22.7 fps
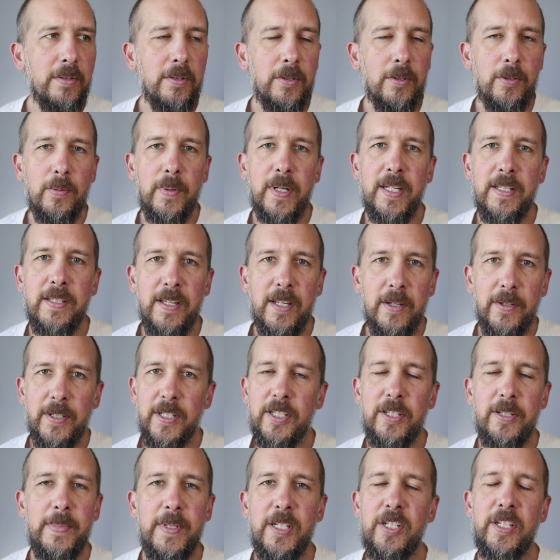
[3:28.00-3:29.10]
always going
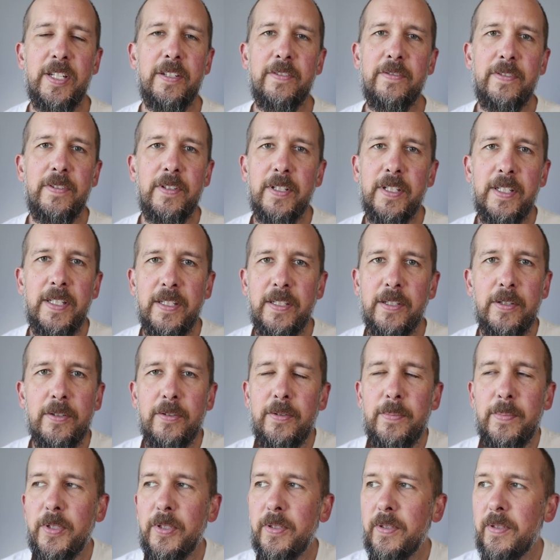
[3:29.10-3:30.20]
to be cheerful and in a good
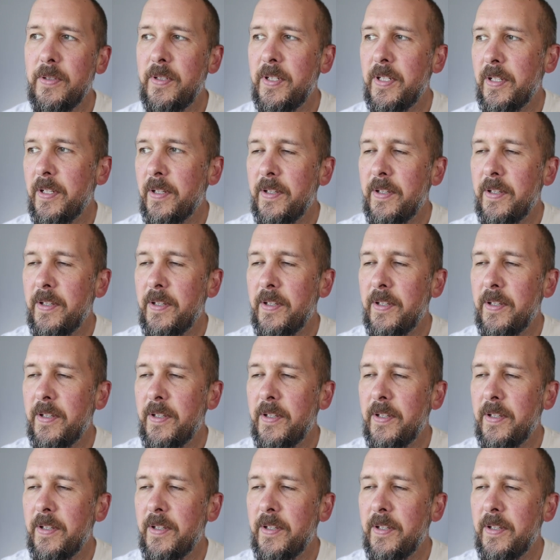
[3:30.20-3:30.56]
mood.